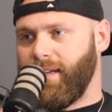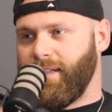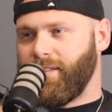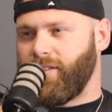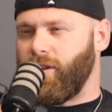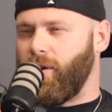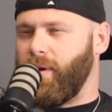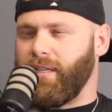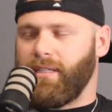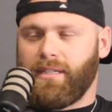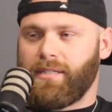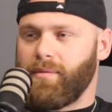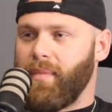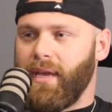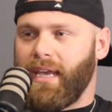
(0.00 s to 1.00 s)
So it
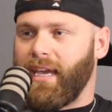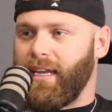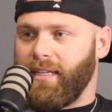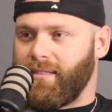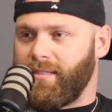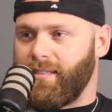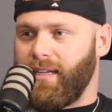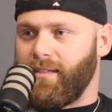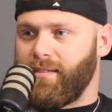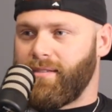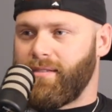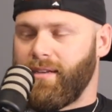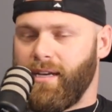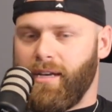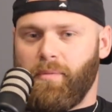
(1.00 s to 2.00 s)
doesn't make any
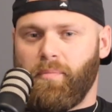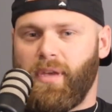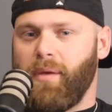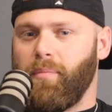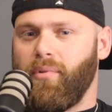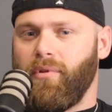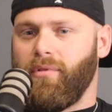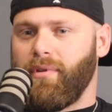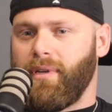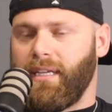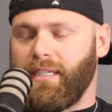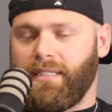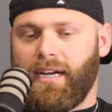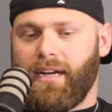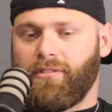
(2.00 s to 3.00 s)
sense. People
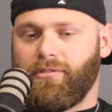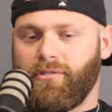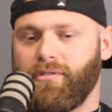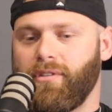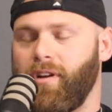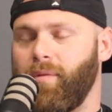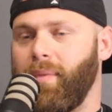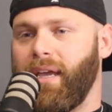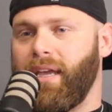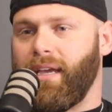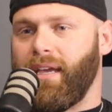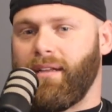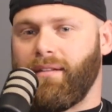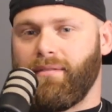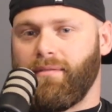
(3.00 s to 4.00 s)
and doctors are
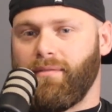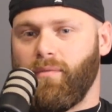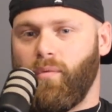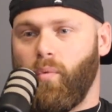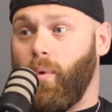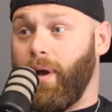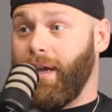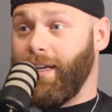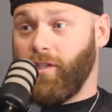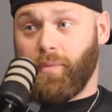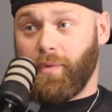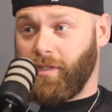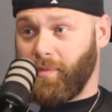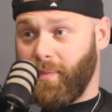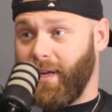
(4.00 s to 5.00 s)
making way too
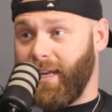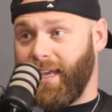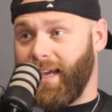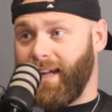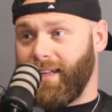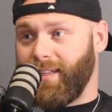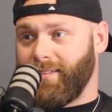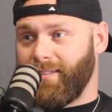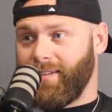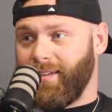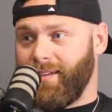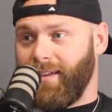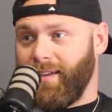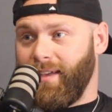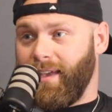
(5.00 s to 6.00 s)
much money on it.
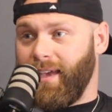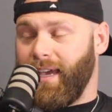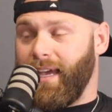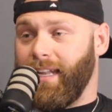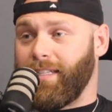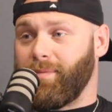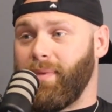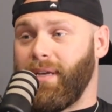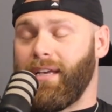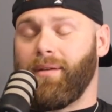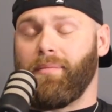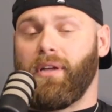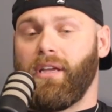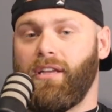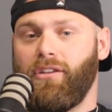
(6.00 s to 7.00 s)
And it's
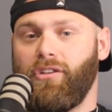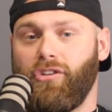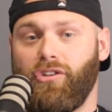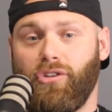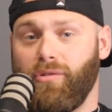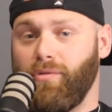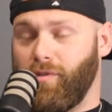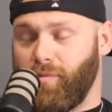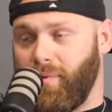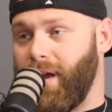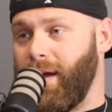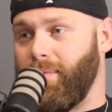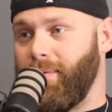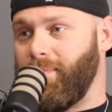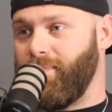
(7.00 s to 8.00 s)
become a huge
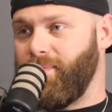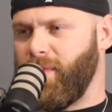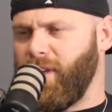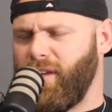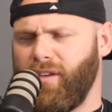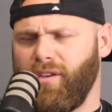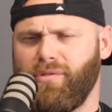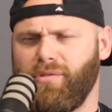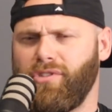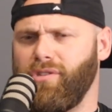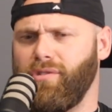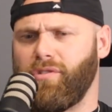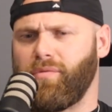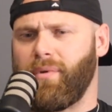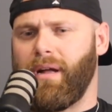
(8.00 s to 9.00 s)
problem. Huge,
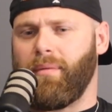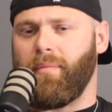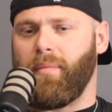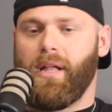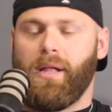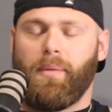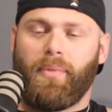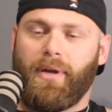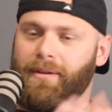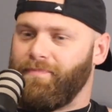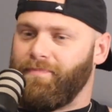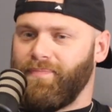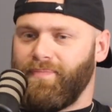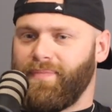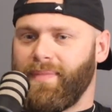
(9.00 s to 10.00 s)
huge problem. But
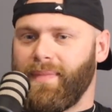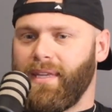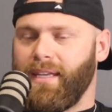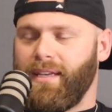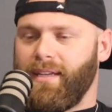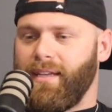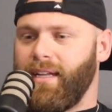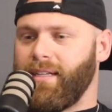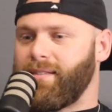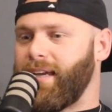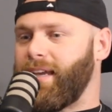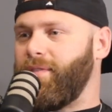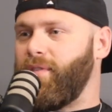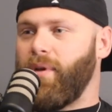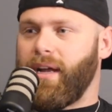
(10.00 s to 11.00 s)
it's
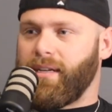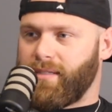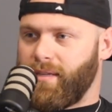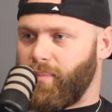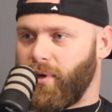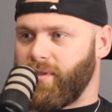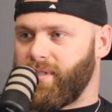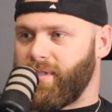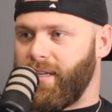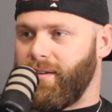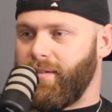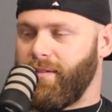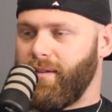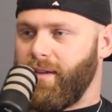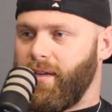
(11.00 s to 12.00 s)
like if you ask a
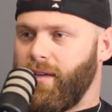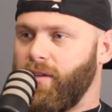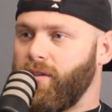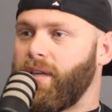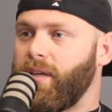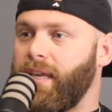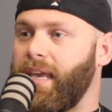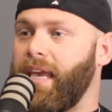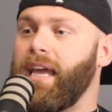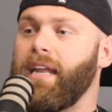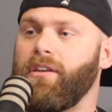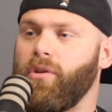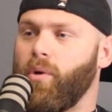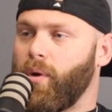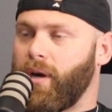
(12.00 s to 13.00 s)
person,
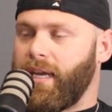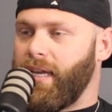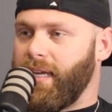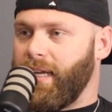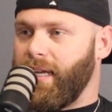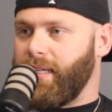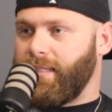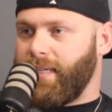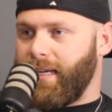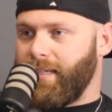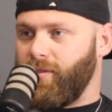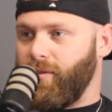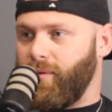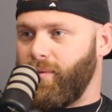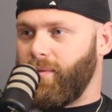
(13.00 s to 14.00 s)
can your kid get a
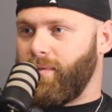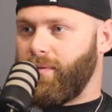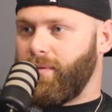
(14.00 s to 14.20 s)
tattoo?